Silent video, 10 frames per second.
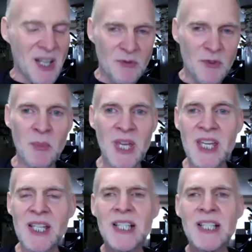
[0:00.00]
for
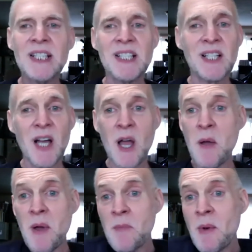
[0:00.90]
me,
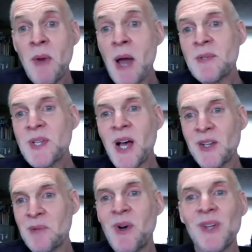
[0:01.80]
I'm a Bible
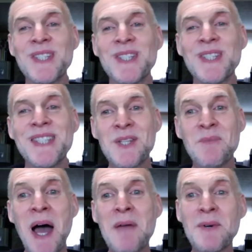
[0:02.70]
scholar. I'm called to teach the
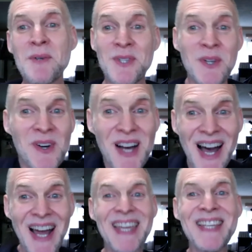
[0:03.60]
Bible. So
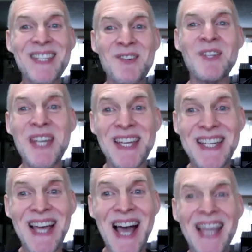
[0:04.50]
I get
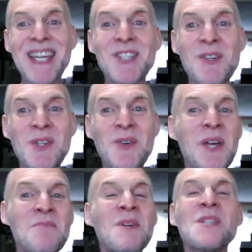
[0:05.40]
to enjoy
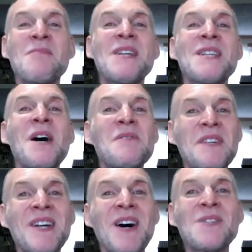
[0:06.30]
immersing myself
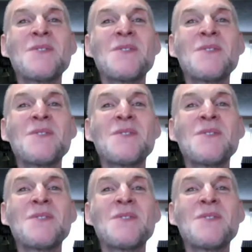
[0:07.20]
in God's